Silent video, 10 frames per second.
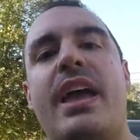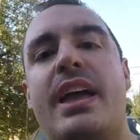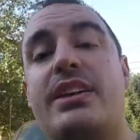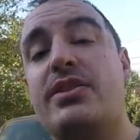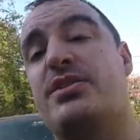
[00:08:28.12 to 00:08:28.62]

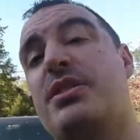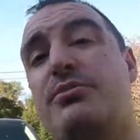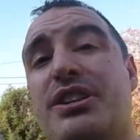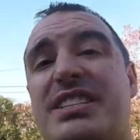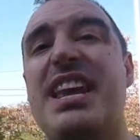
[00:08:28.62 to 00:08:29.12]
YouTube,
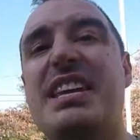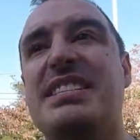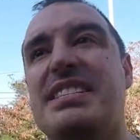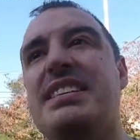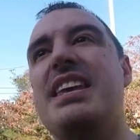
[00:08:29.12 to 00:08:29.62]
just a
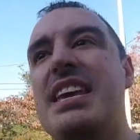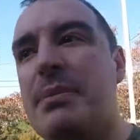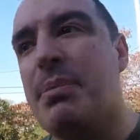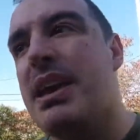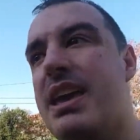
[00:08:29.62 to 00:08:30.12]
sneak
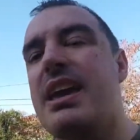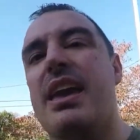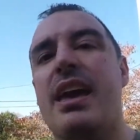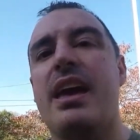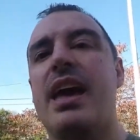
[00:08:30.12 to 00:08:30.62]
peek
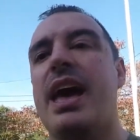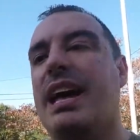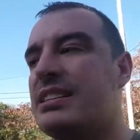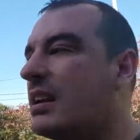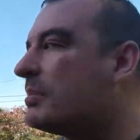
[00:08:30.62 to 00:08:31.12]

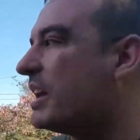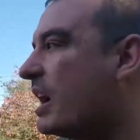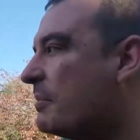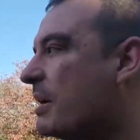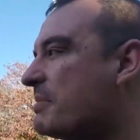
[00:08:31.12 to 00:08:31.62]
at something
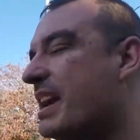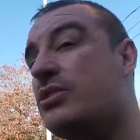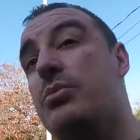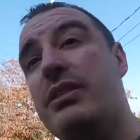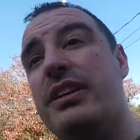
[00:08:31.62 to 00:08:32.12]
coming up
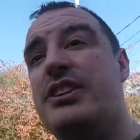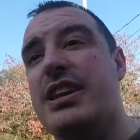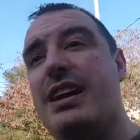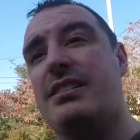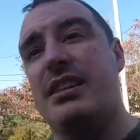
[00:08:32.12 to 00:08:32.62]
next. We reached
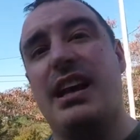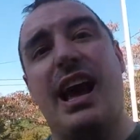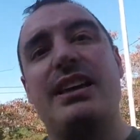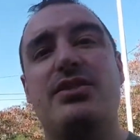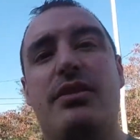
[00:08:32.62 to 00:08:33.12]
out to the
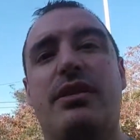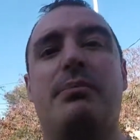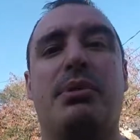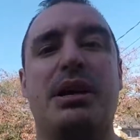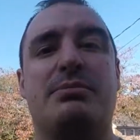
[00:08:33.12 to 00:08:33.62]
guys over at
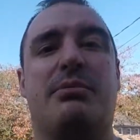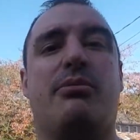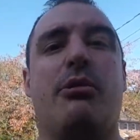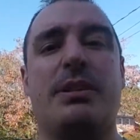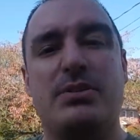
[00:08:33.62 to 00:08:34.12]
Blessed
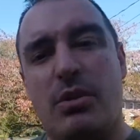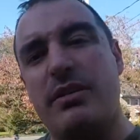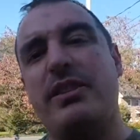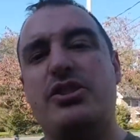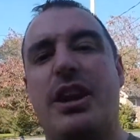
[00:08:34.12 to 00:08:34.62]
Performance, one
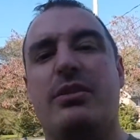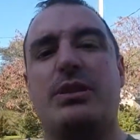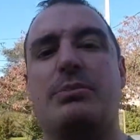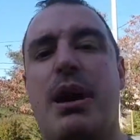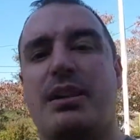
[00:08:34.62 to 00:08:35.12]
of the channel
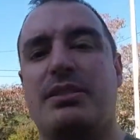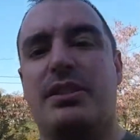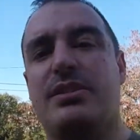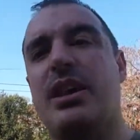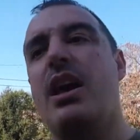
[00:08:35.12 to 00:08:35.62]

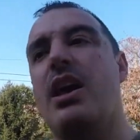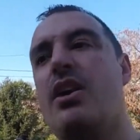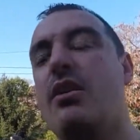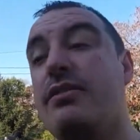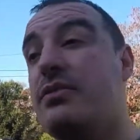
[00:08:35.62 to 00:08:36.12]
sponsors,
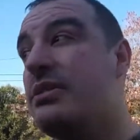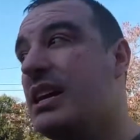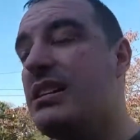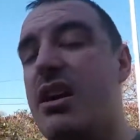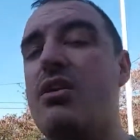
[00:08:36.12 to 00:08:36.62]
who, if you
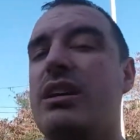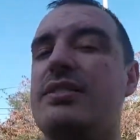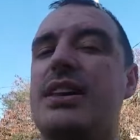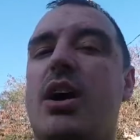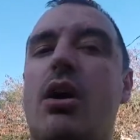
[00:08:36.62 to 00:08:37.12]
didn't know,
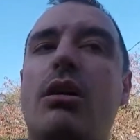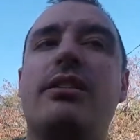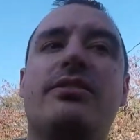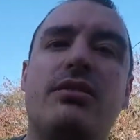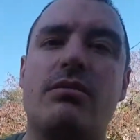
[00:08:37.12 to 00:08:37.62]
gives all
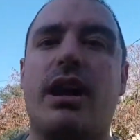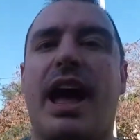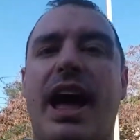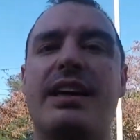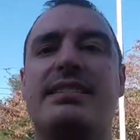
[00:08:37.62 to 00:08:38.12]
of you
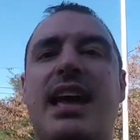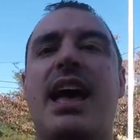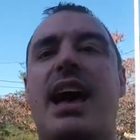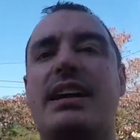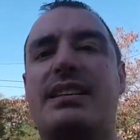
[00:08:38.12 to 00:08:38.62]
guys
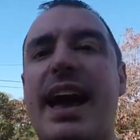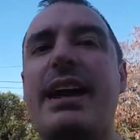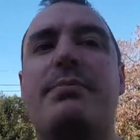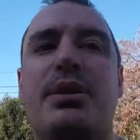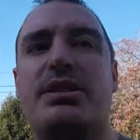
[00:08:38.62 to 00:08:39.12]
a
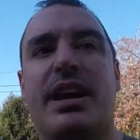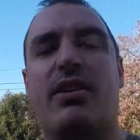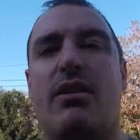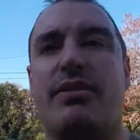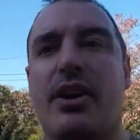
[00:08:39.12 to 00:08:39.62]
10%
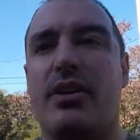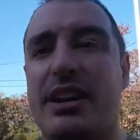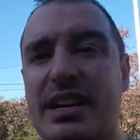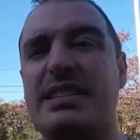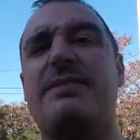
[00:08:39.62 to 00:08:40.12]
off code. It
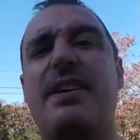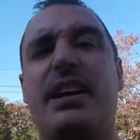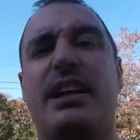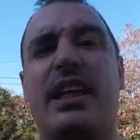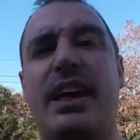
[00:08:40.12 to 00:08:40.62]
is an
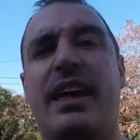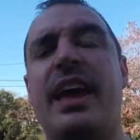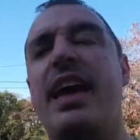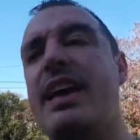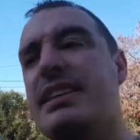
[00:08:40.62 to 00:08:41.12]
affiliate link,
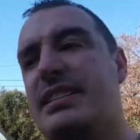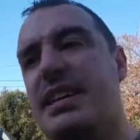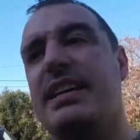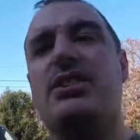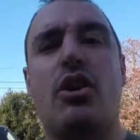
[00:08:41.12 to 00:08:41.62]

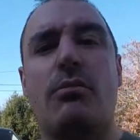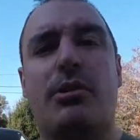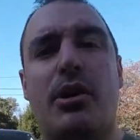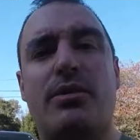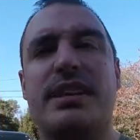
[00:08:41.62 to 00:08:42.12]
6.0
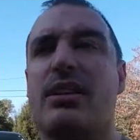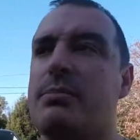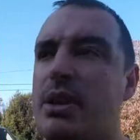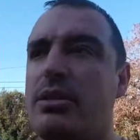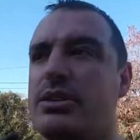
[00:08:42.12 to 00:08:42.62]
Bros. That'll
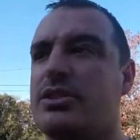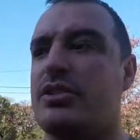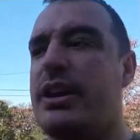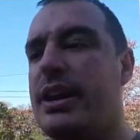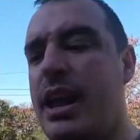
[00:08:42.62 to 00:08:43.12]
be on the
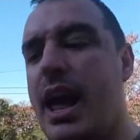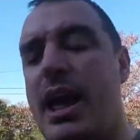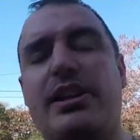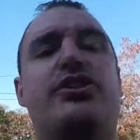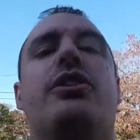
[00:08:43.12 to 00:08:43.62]
screen.
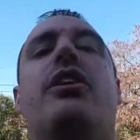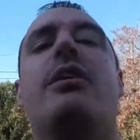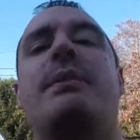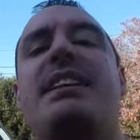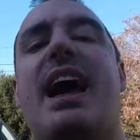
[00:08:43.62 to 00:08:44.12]
It should already
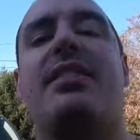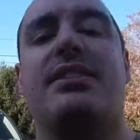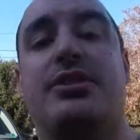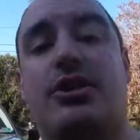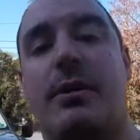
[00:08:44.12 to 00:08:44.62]
be down in the
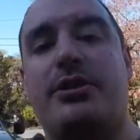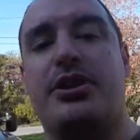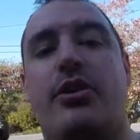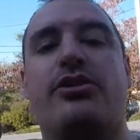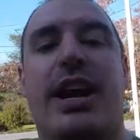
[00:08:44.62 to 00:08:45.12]
description.
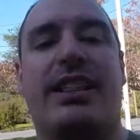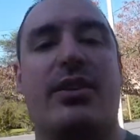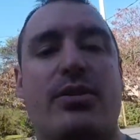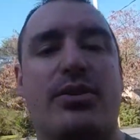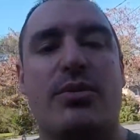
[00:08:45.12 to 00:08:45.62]
Go check
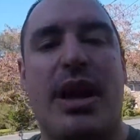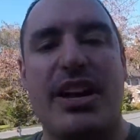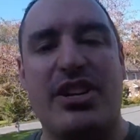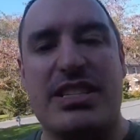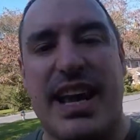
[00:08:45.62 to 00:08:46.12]
those
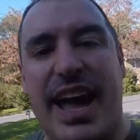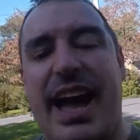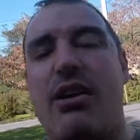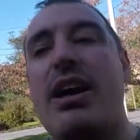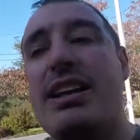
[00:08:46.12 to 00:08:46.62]
locations
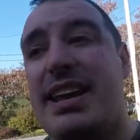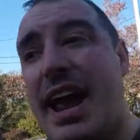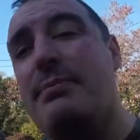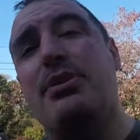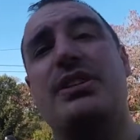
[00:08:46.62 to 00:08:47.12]
out.
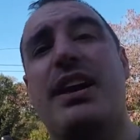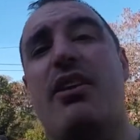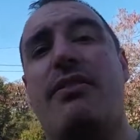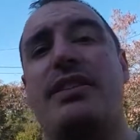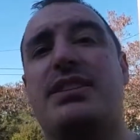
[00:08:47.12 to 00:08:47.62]
10%
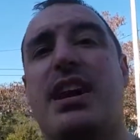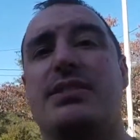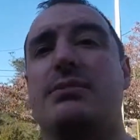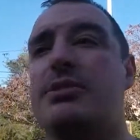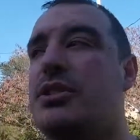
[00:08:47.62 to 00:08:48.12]
off his
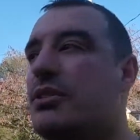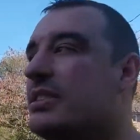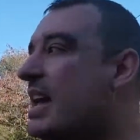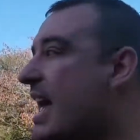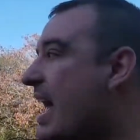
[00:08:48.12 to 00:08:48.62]
custom tunes.
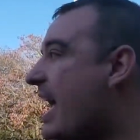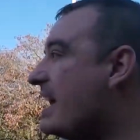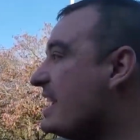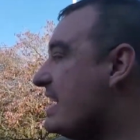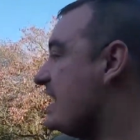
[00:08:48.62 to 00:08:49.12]

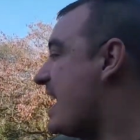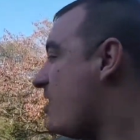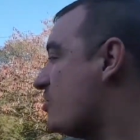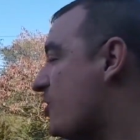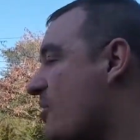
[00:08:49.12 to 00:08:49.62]
And he now
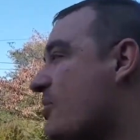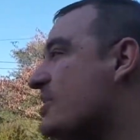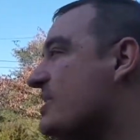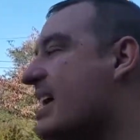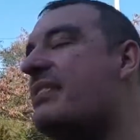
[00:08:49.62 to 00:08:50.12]
tunes
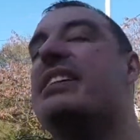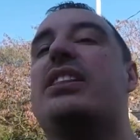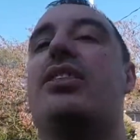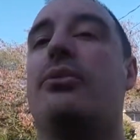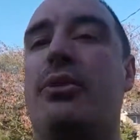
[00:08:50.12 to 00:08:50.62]

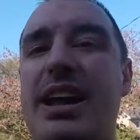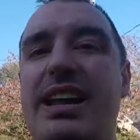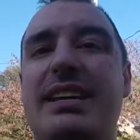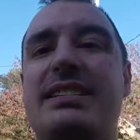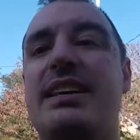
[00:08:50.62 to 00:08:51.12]

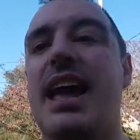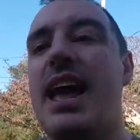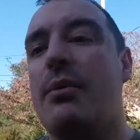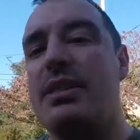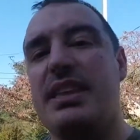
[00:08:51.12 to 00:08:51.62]
7.3s
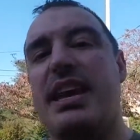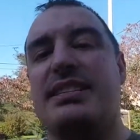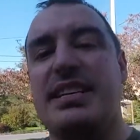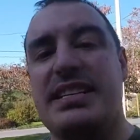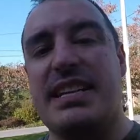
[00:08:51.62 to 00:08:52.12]
with the
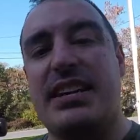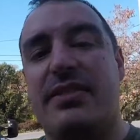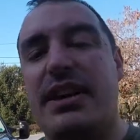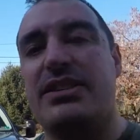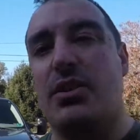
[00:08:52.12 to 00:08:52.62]
SCT
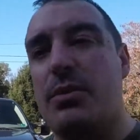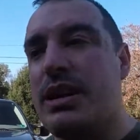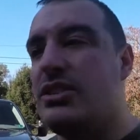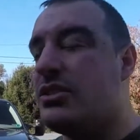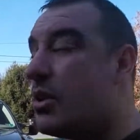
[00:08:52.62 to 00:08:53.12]
device. So
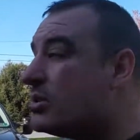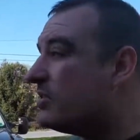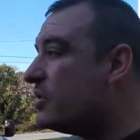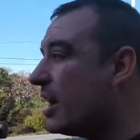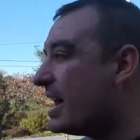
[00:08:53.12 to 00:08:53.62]
those of
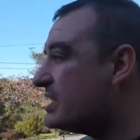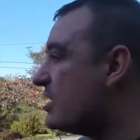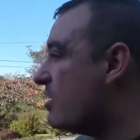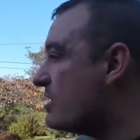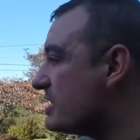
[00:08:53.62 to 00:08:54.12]
you guys
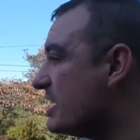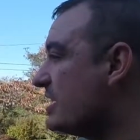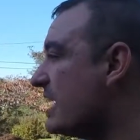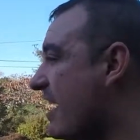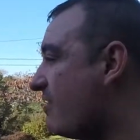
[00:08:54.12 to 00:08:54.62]
know this
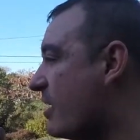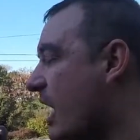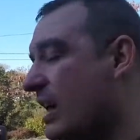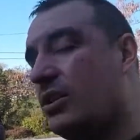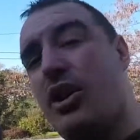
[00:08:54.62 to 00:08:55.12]
does have
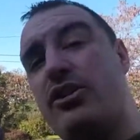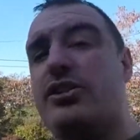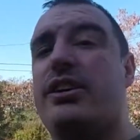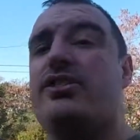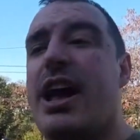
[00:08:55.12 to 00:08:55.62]

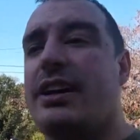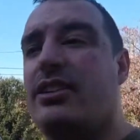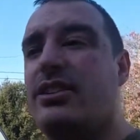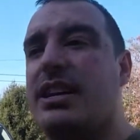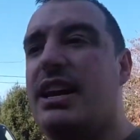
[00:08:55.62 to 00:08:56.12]
larger
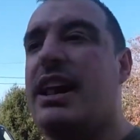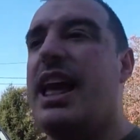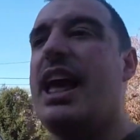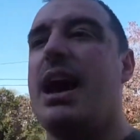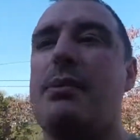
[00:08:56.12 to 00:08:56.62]
injectors in,
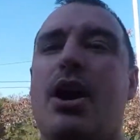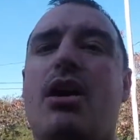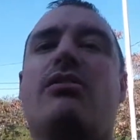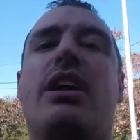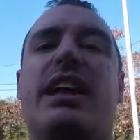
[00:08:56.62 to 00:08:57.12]
and we are
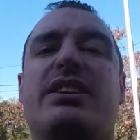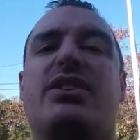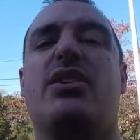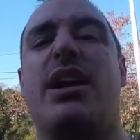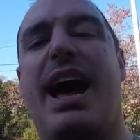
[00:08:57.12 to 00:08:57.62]
running a
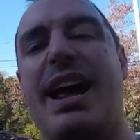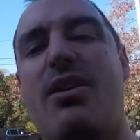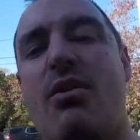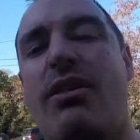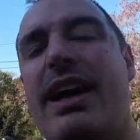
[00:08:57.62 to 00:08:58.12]
tune. I
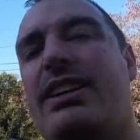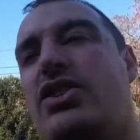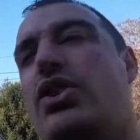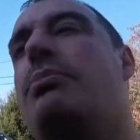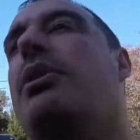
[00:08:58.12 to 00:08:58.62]
don't like
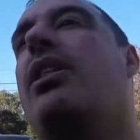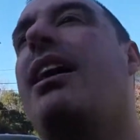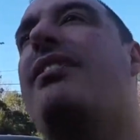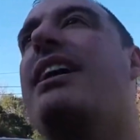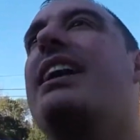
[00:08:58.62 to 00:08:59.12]
super
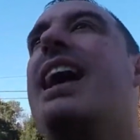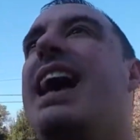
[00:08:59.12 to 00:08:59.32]
love it.